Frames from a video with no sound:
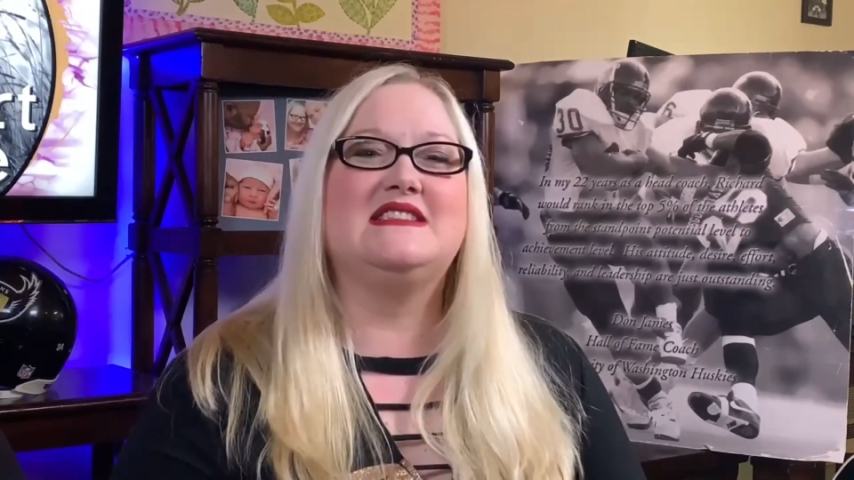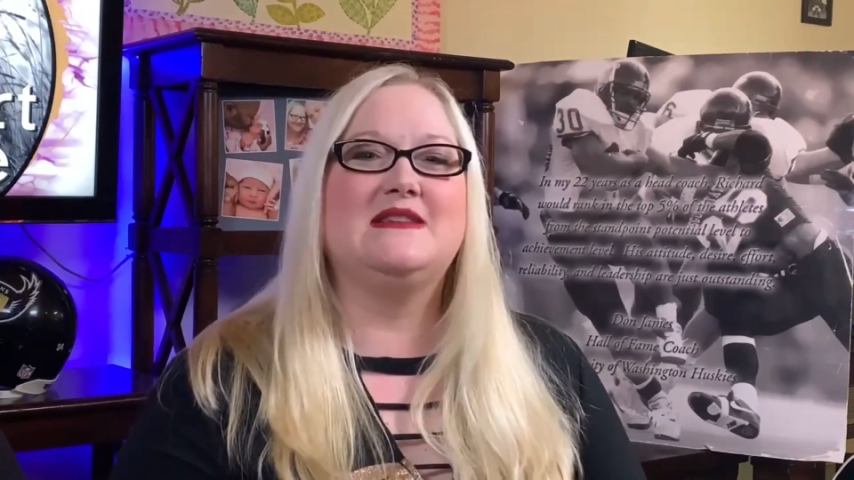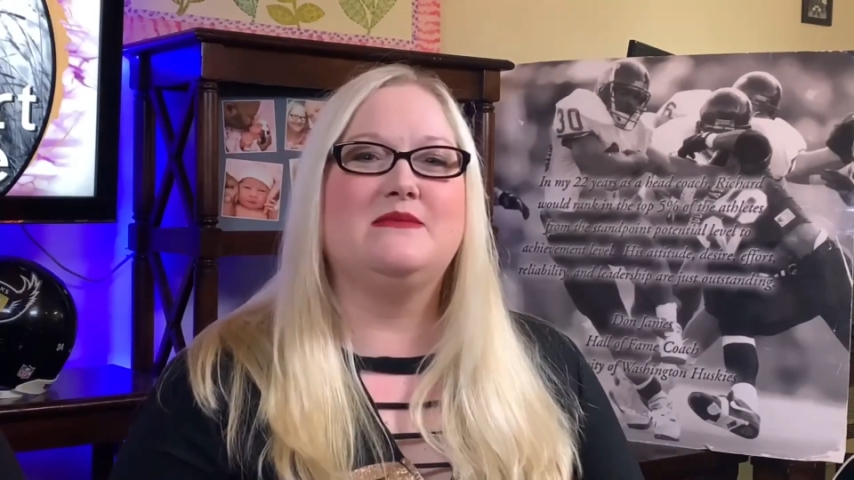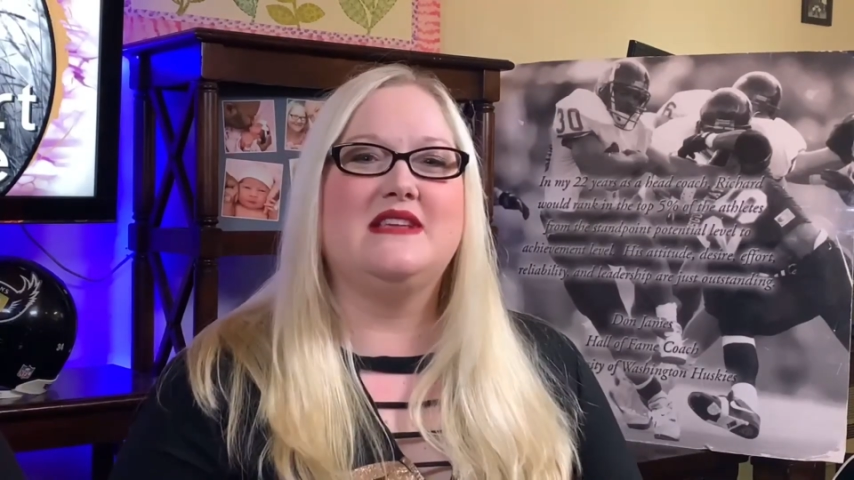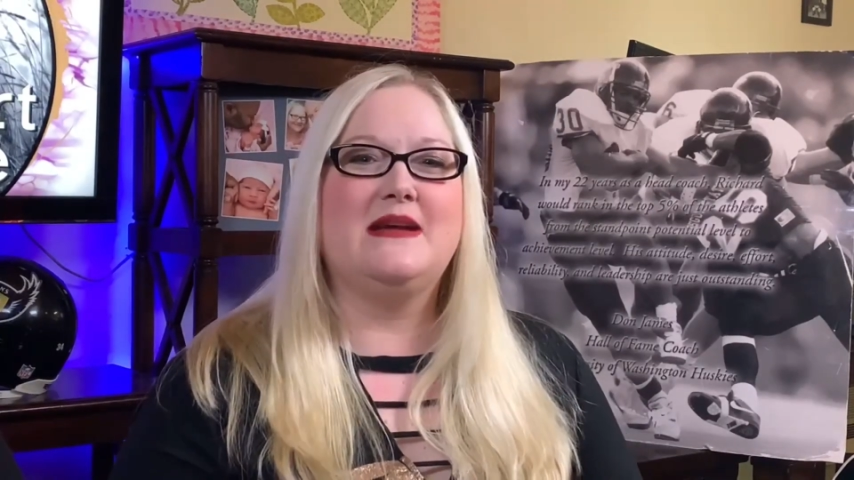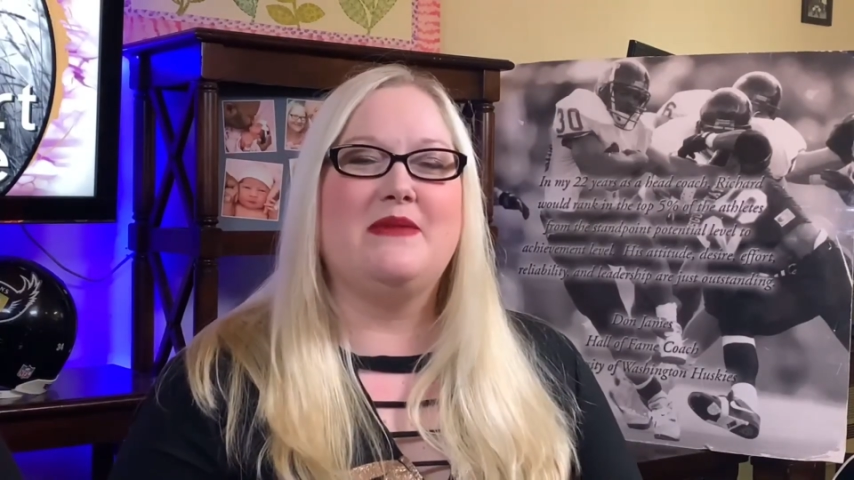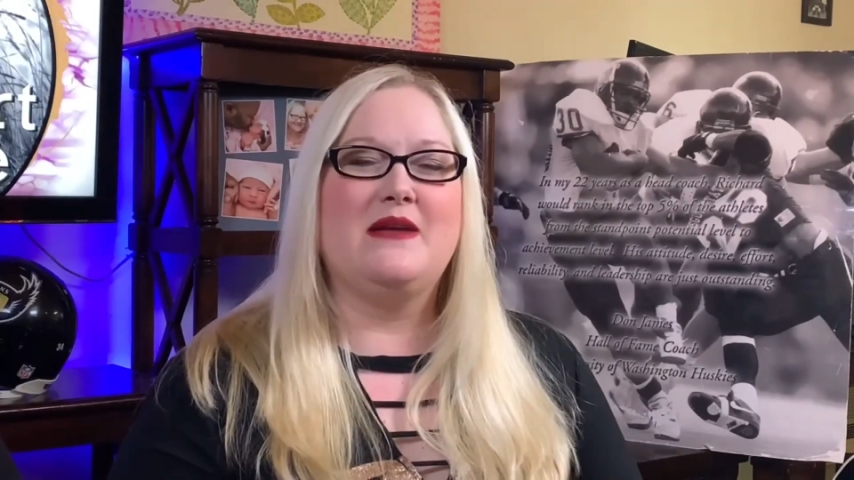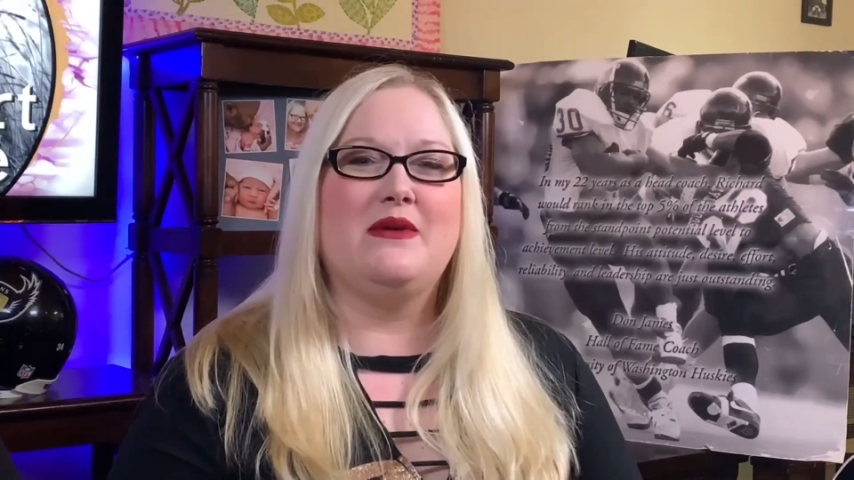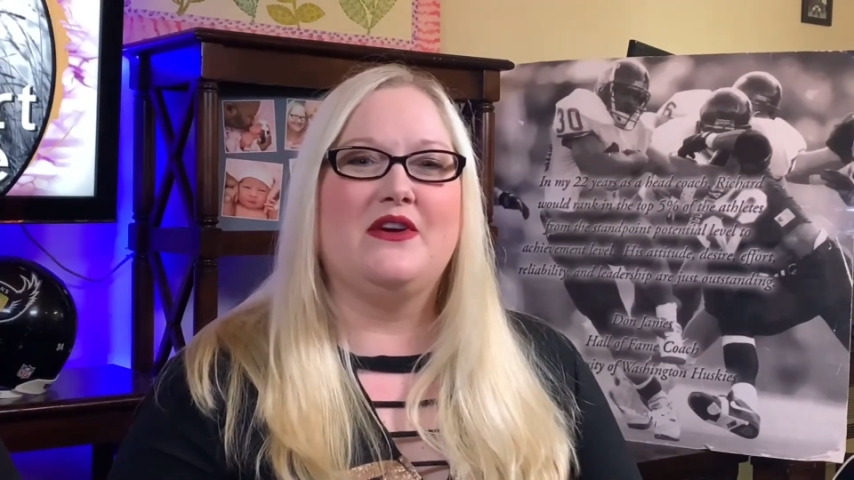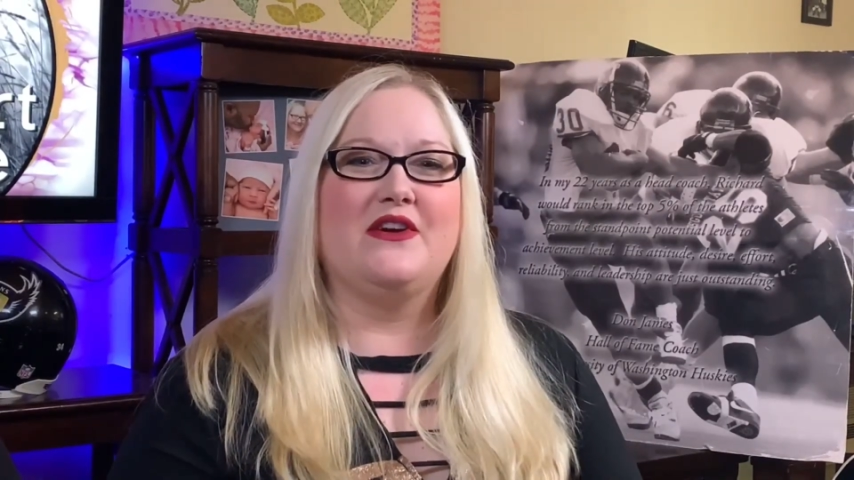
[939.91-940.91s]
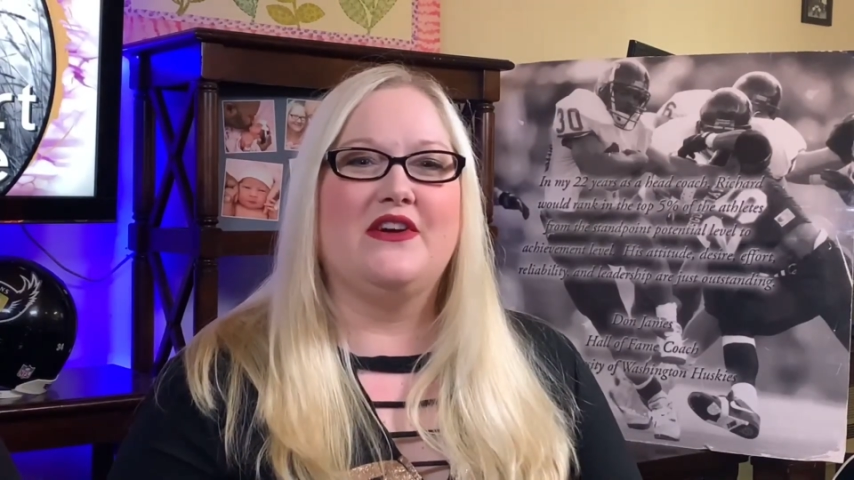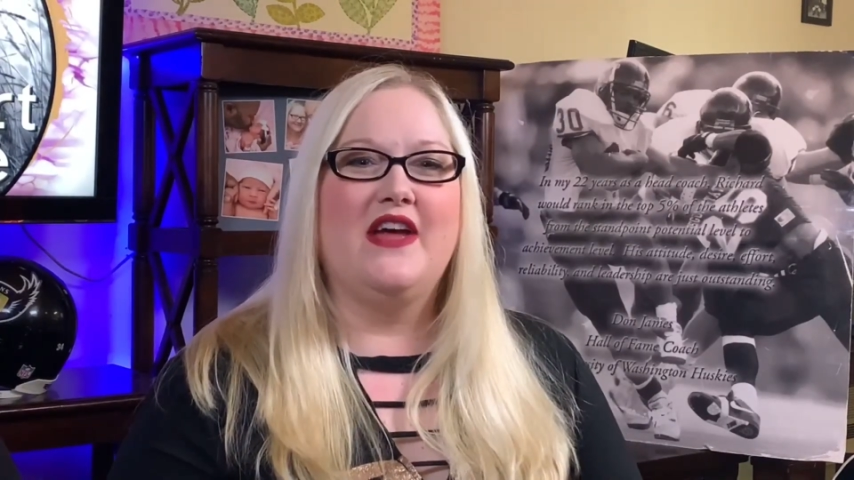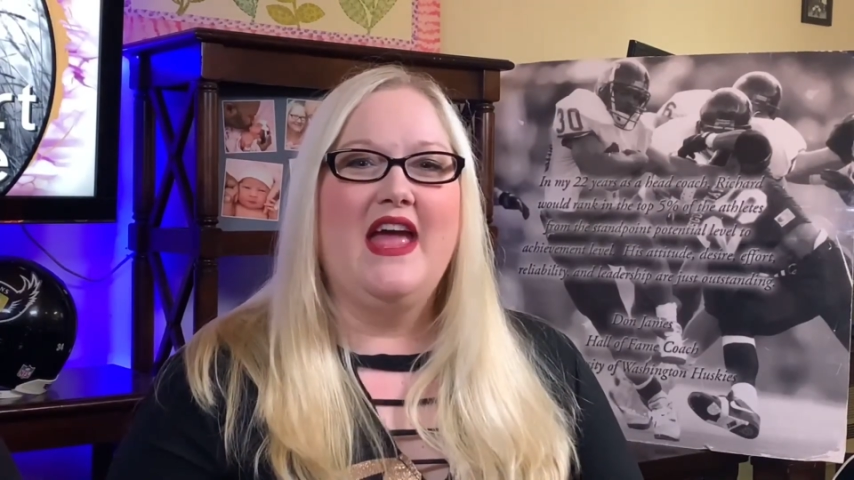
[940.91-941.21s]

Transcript: someday, baby girl."